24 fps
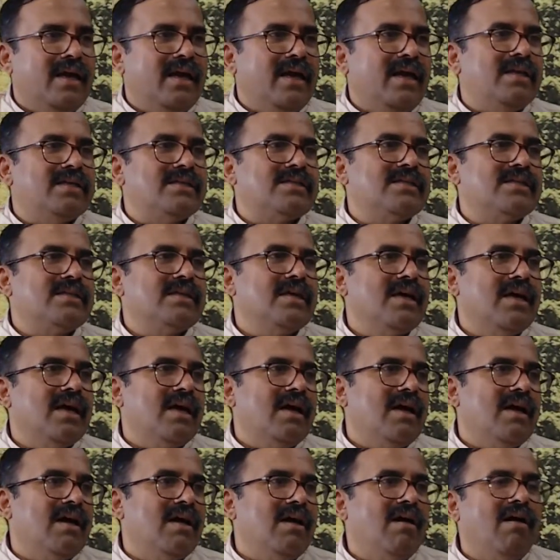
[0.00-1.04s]
is
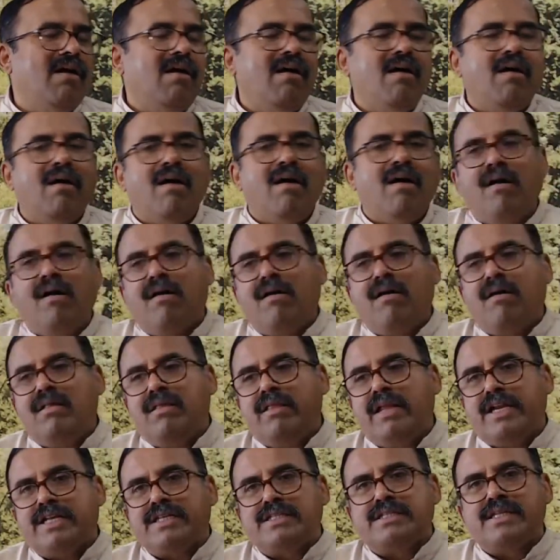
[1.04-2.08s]
all
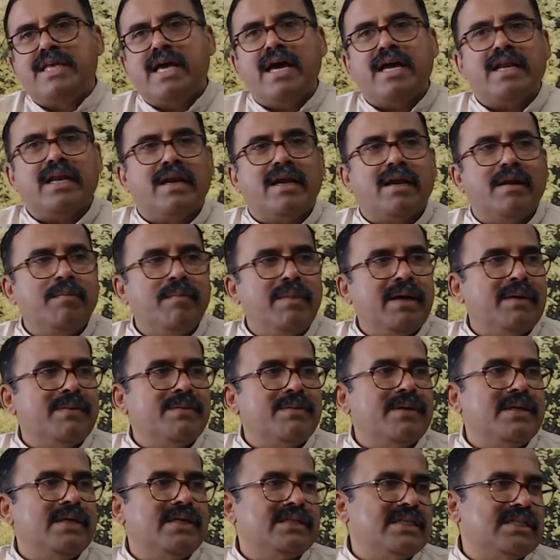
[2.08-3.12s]
that is there,
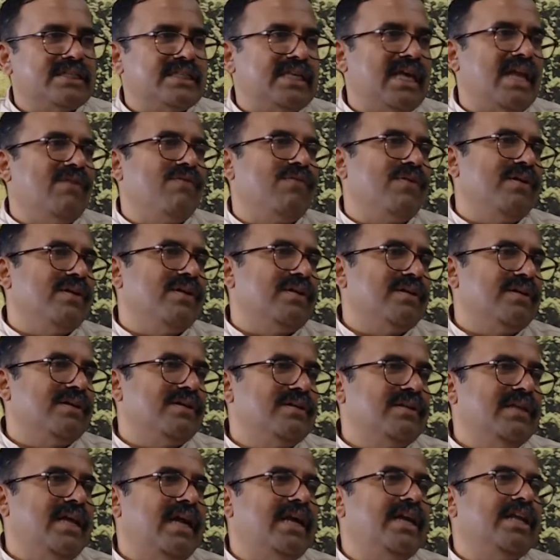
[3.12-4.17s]
is the self
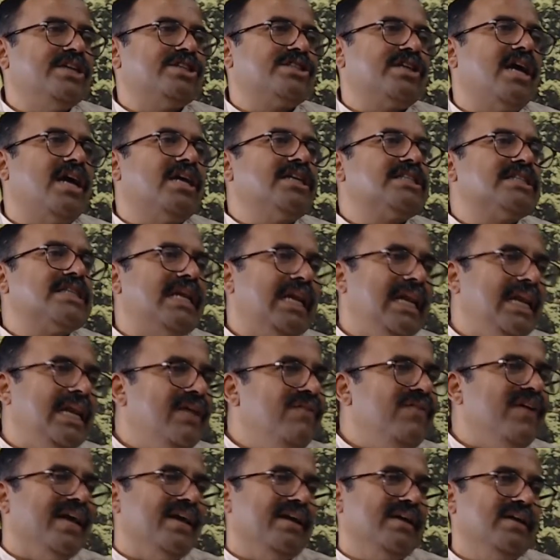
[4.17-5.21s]
that he starts
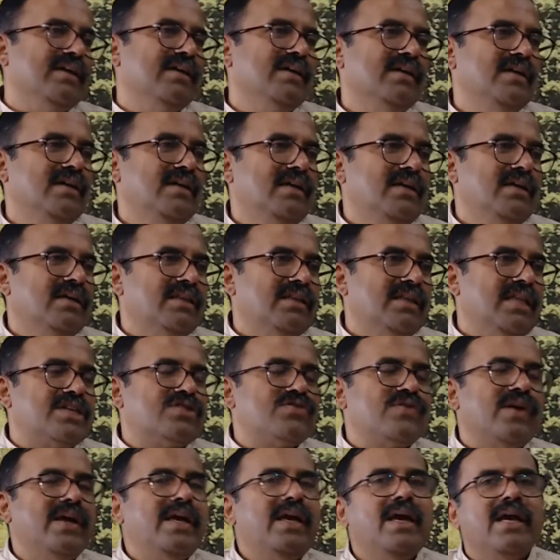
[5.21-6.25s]
living.
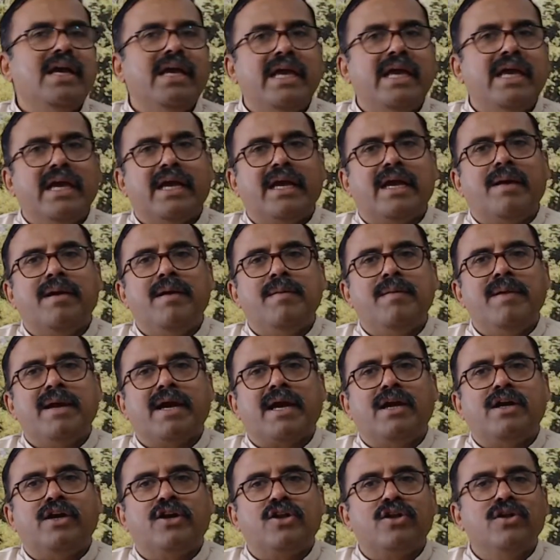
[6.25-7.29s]
That's why he may
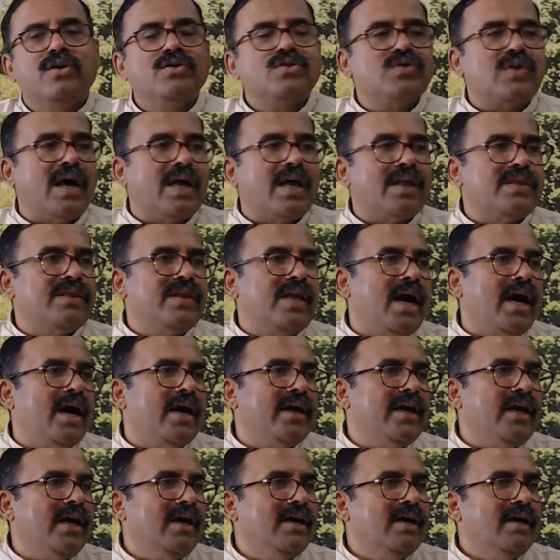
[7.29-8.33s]
continue
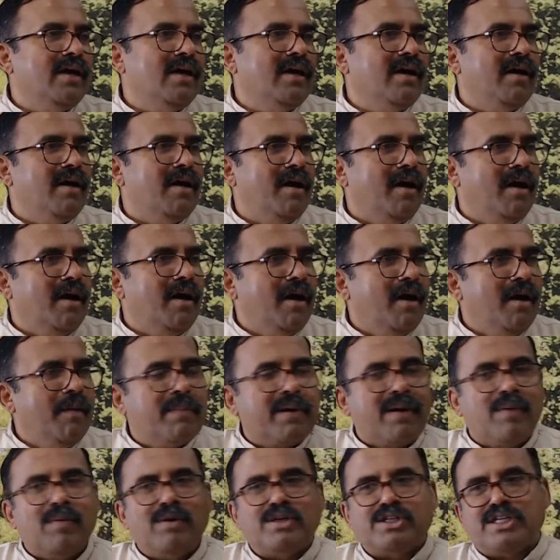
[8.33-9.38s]
Swadhyaya
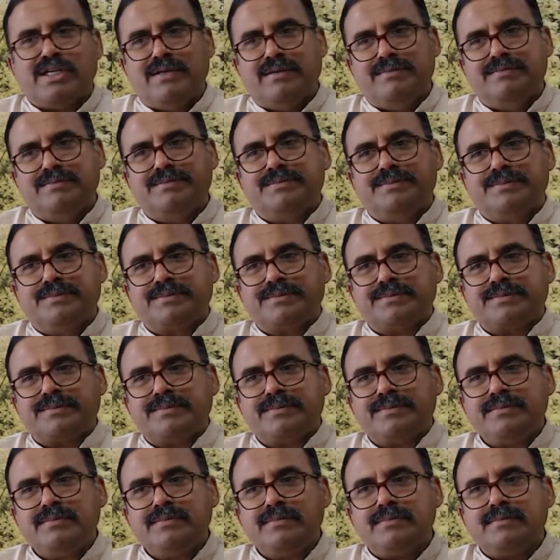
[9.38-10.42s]
Pravachana.
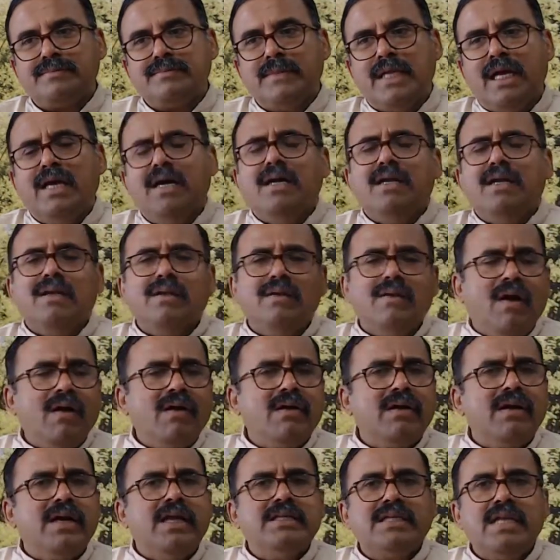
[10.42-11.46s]

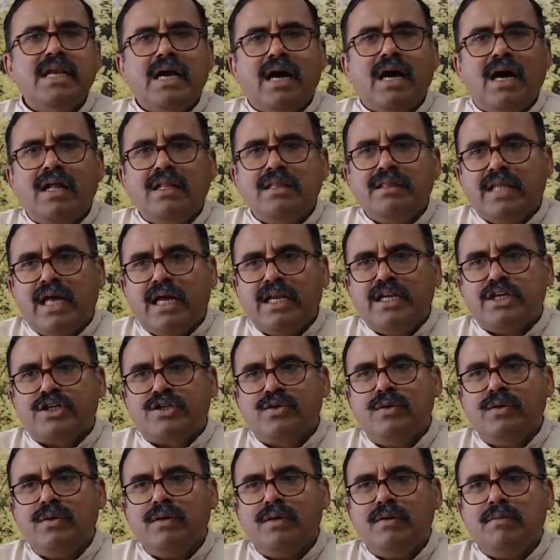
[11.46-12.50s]
Not necessarily all Gnanis
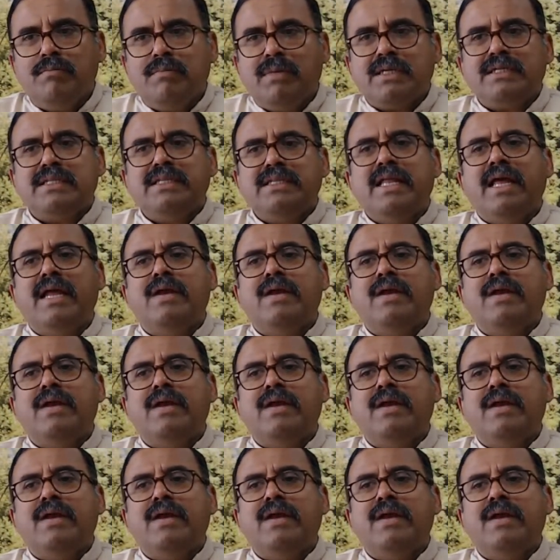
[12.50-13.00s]
do, but